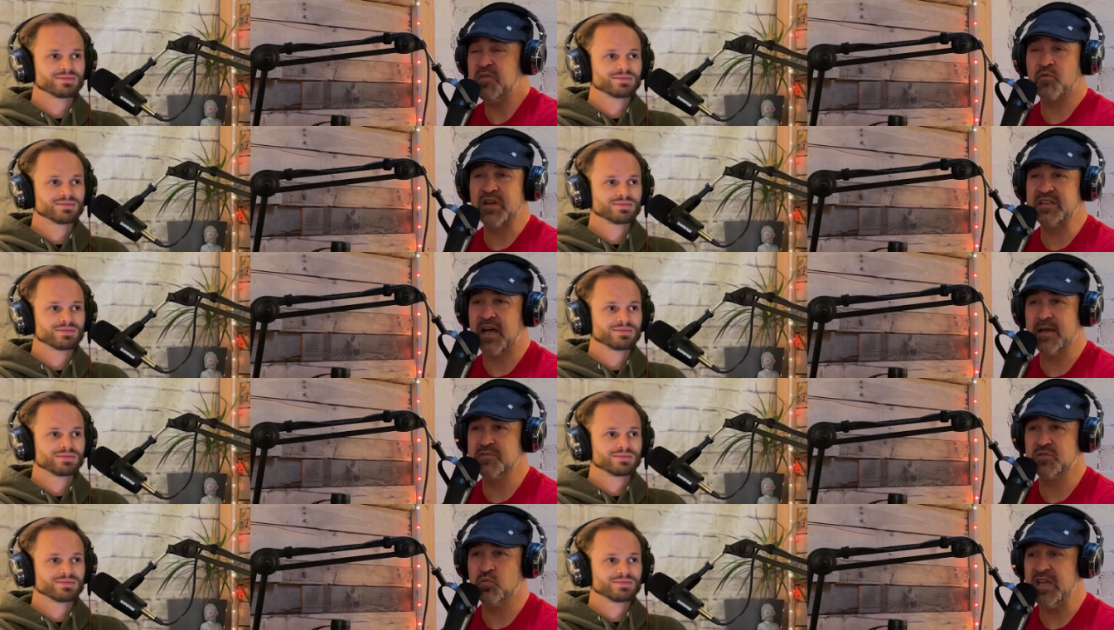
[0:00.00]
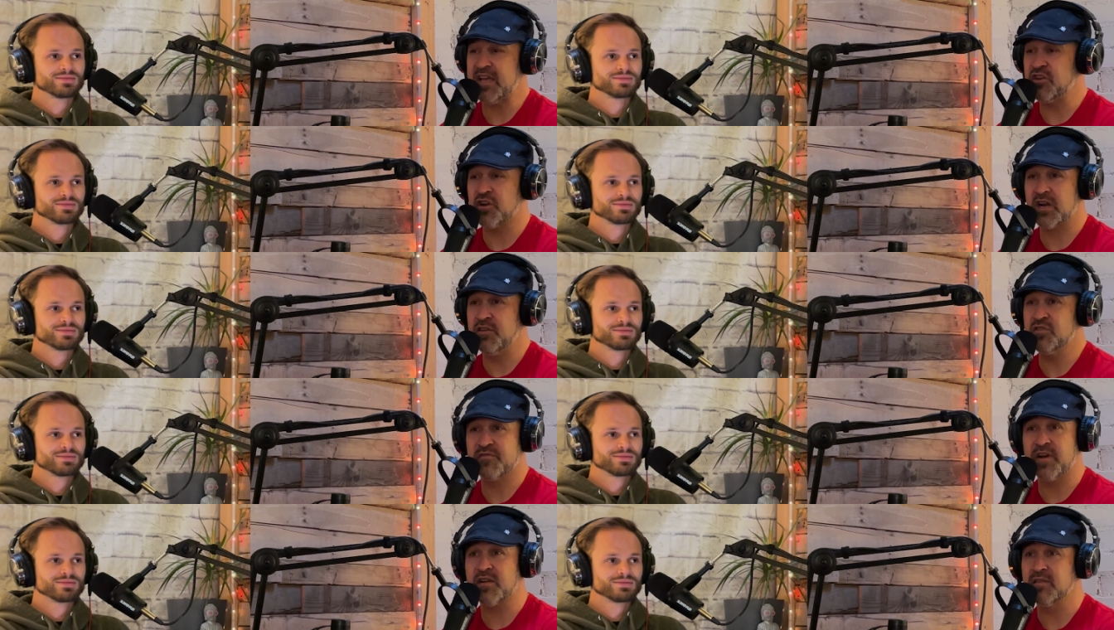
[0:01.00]
Speaker 1: three times a week and you're going to use
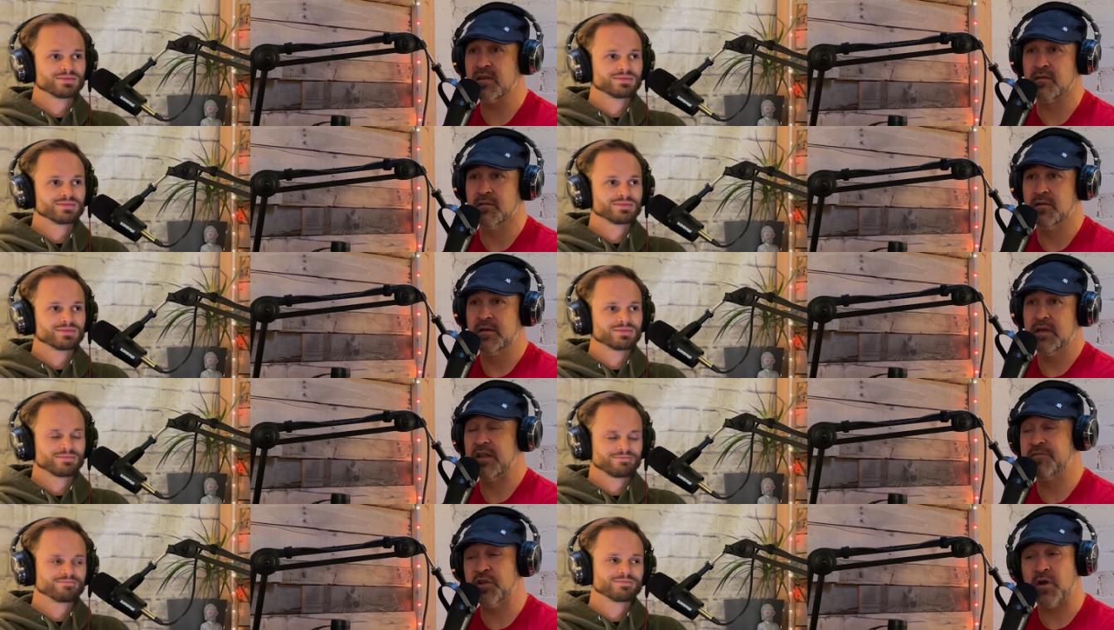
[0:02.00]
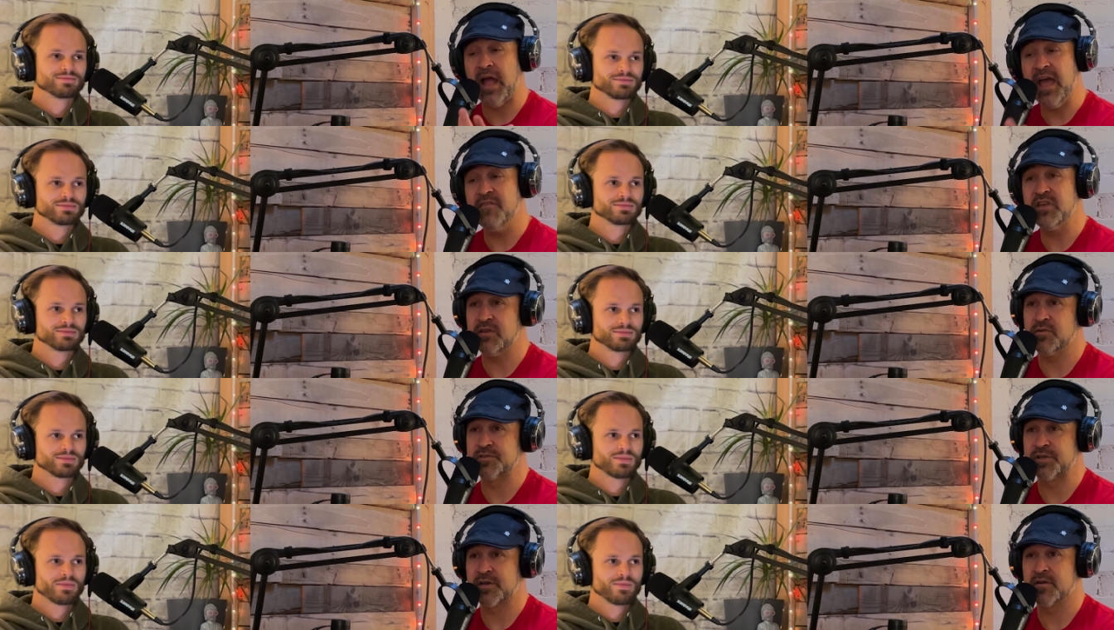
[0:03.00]
very little. And if you're a heavy
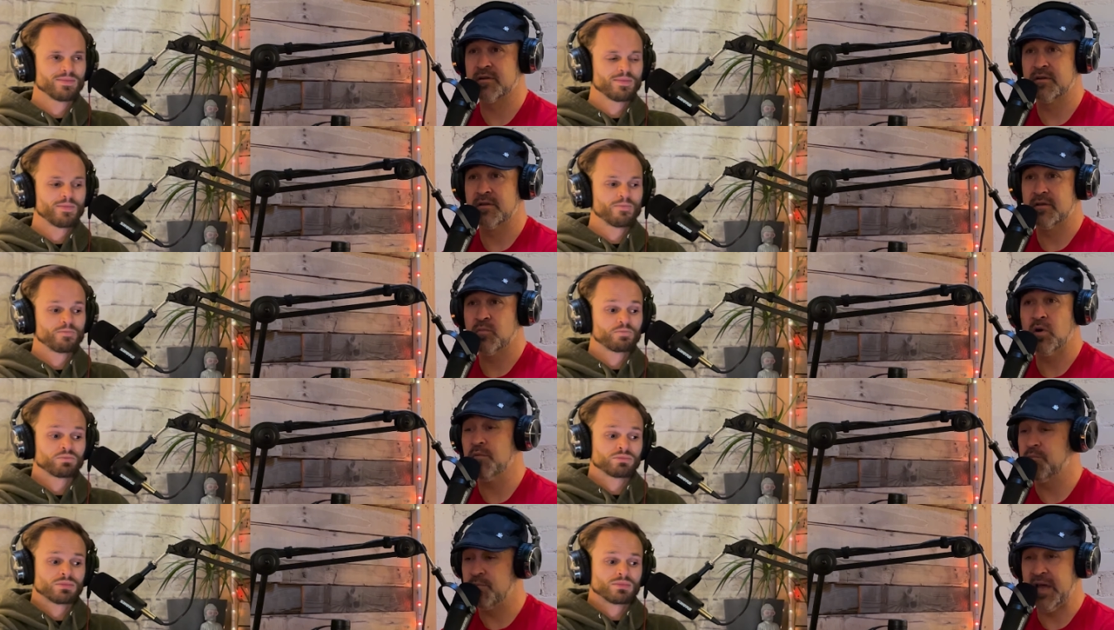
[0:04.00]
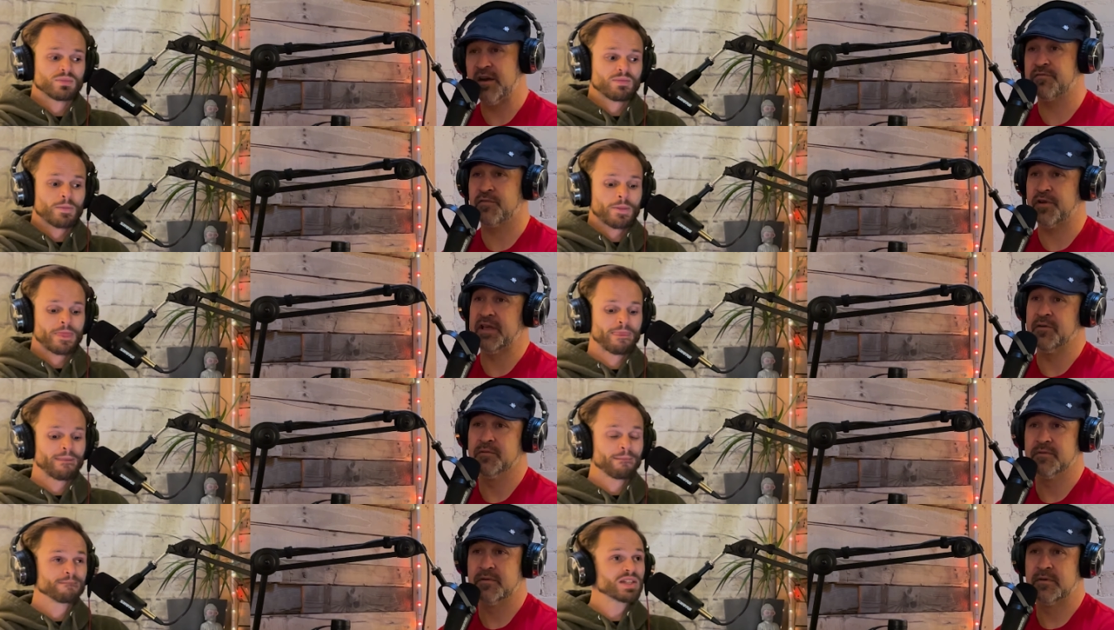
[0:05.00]
user, well, better for you.
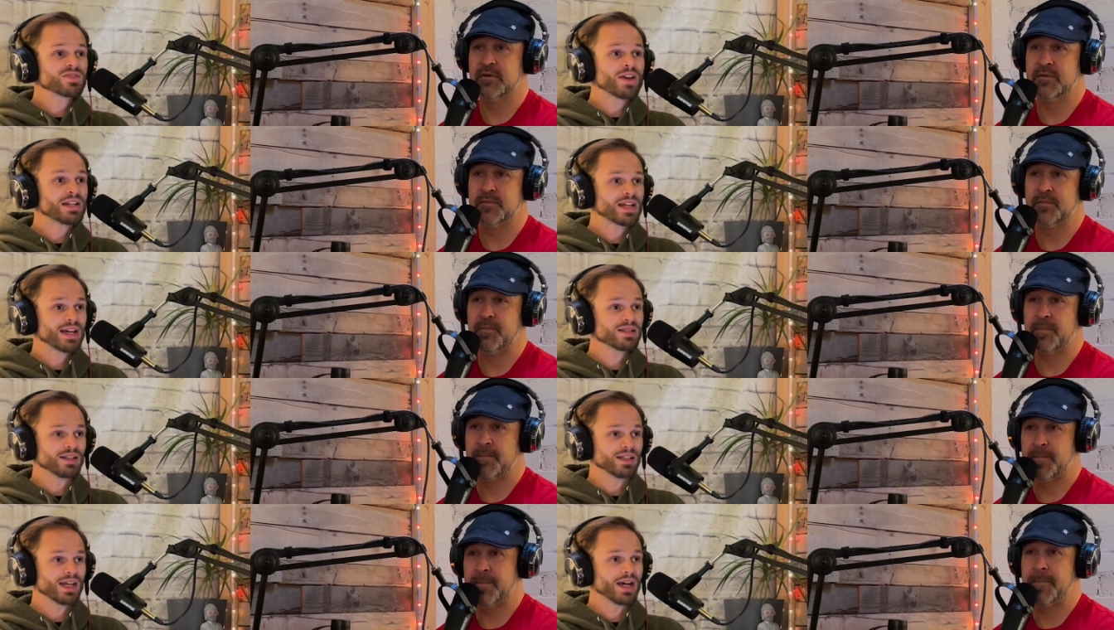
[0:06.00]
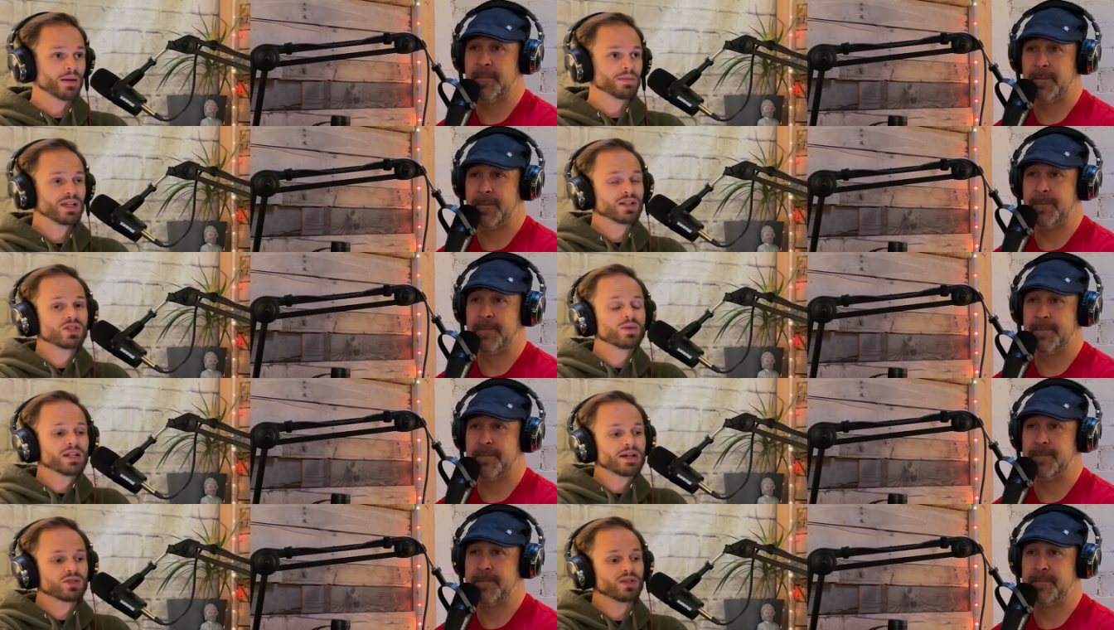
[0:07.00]
Speaker 2: It's fantastic. Yeah. Because you can
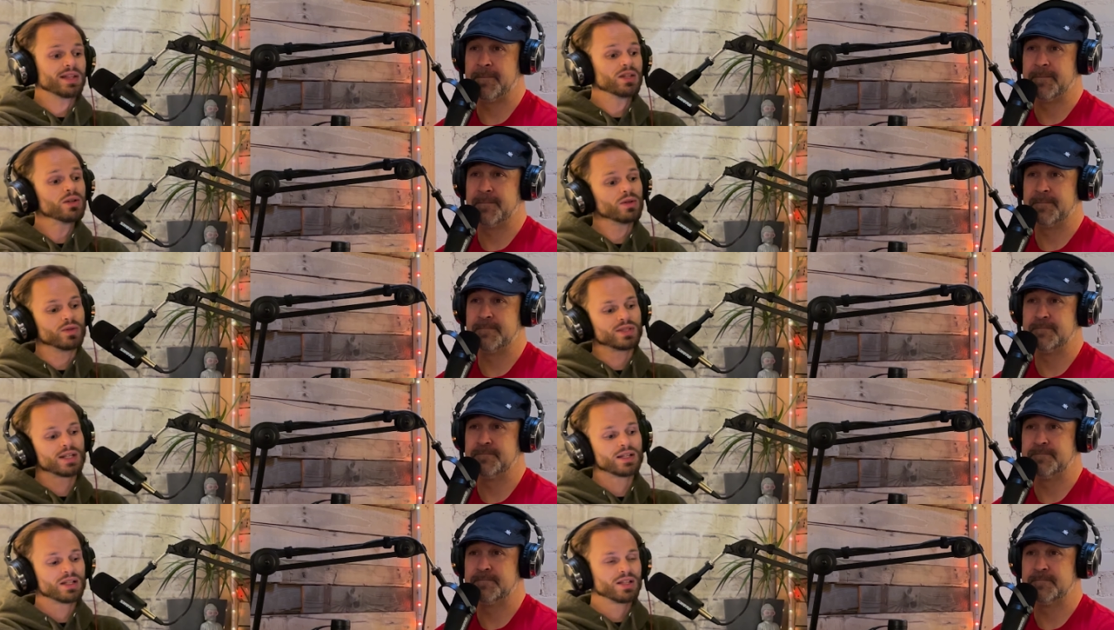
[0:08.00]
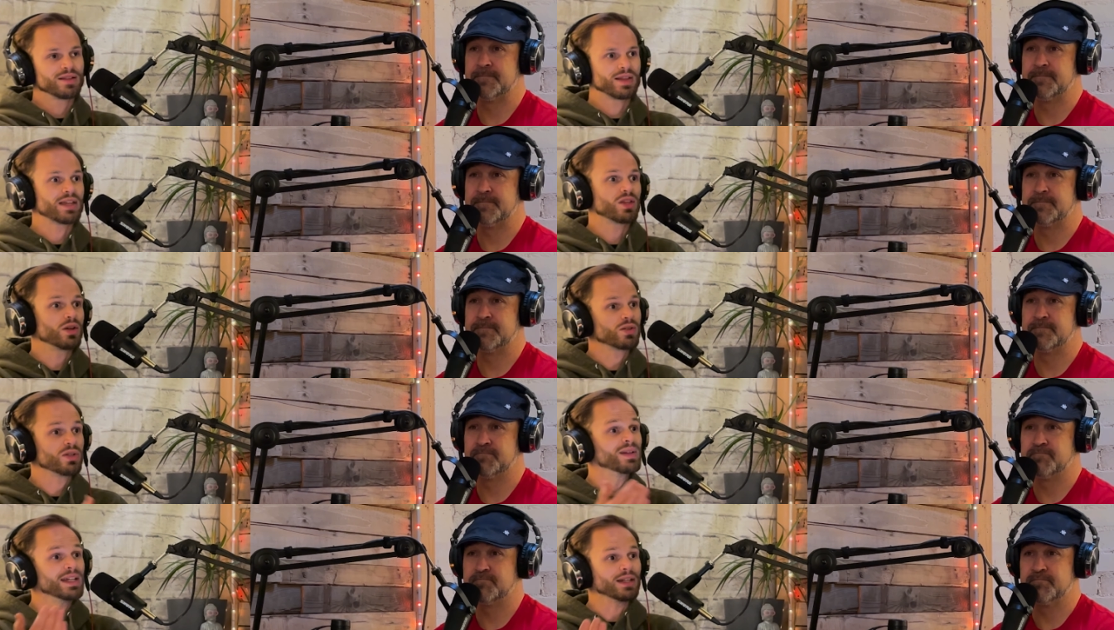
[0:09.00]
actually use like the dose
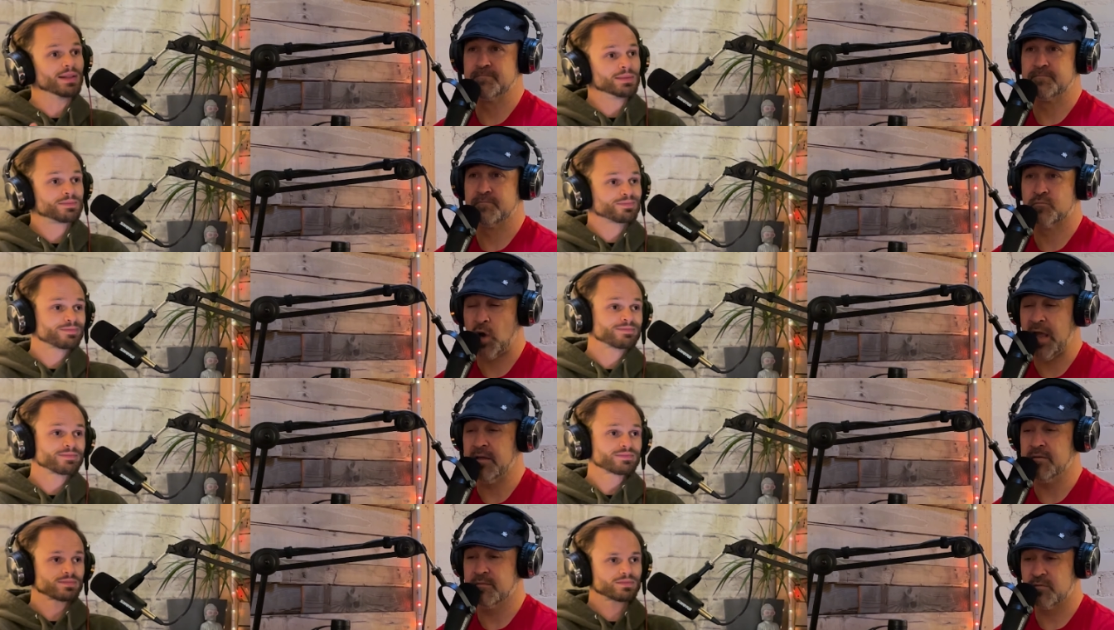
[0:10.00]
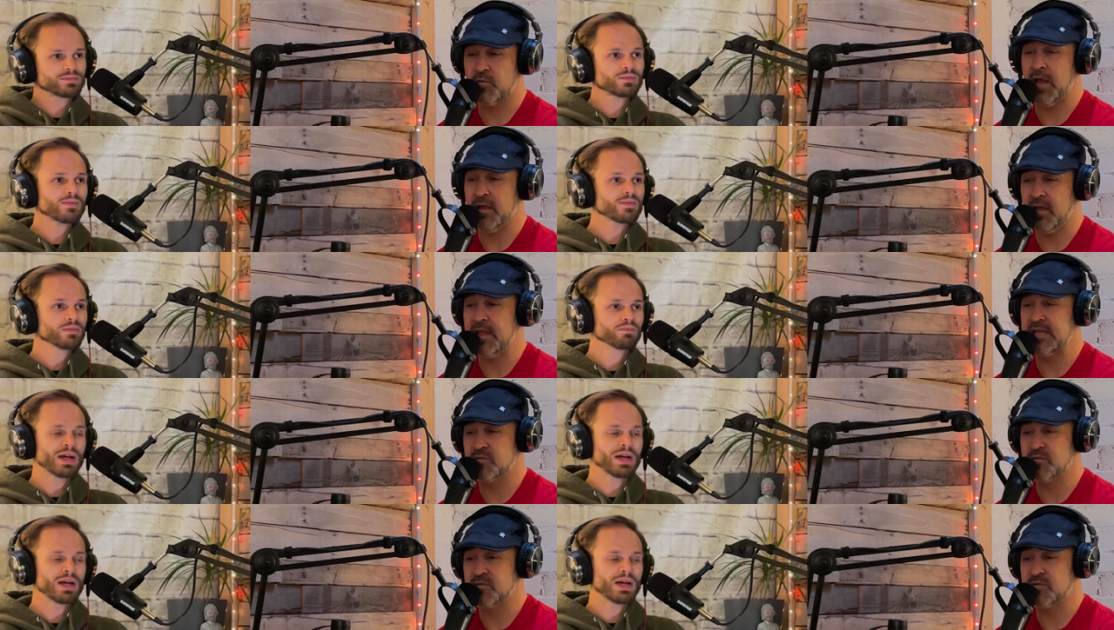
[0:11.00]
you need. Right. Right. And
Speaker 1: that's